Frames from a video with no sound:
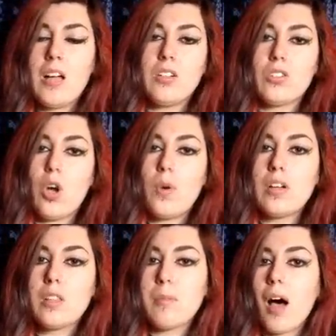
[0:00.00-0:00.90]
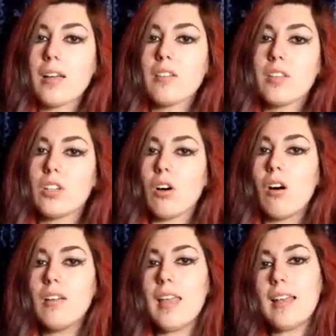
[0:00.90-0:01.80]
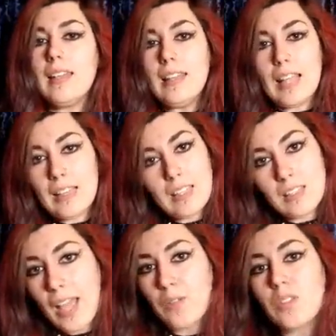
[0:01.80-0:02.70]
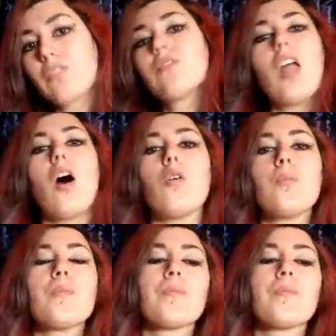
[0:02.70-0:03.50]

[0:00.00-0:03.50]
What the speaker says: I just go into the mind of the dog and let the sounds flow.